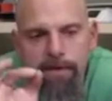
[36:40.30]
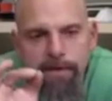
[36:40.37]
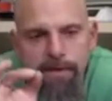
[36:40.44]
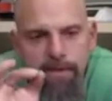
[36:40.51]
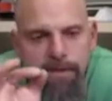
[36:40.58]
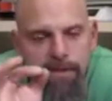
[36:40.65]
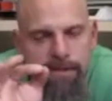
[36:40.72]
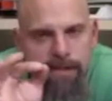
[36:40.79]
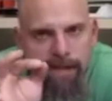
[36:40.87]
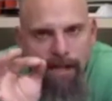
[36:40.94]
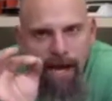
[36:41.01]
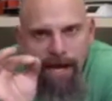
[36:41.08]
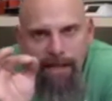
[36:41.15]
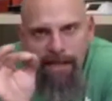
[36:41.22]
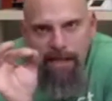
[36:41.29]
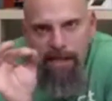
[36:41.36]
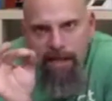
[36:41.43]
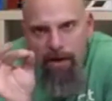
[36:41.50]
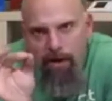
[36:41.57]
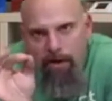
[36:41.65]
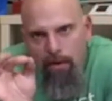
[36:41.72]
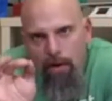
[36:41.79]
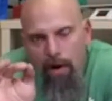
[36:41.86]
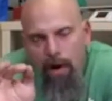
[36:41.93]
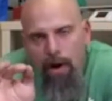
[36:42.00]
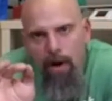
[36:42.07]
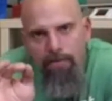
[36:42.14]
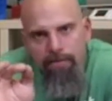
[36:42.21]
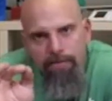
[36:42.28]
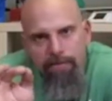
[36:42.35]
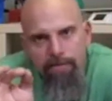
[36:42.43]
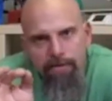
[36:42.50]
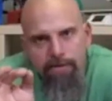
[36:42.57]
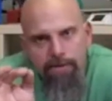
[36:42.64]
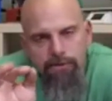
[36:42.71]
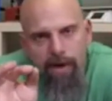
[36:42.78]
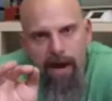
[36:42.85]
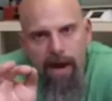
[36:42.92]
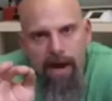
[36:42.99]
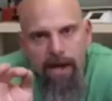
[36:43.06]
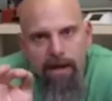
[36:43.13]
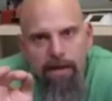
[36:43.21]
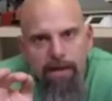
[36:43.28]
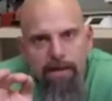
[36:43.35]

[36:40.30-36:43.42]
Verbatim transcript: to slightly go off track